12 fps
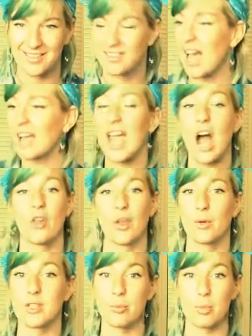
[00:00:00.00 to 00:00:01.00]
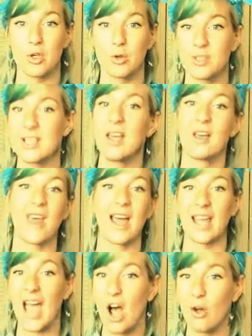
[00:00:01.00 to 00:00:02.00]
That cow that was abused,
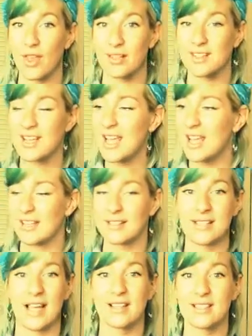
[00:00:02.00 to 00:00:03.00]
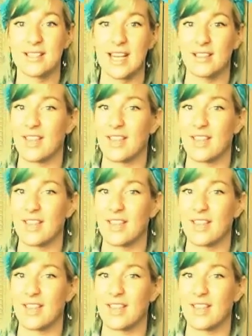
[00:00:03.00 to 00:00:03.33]
that cow that's in a sad state,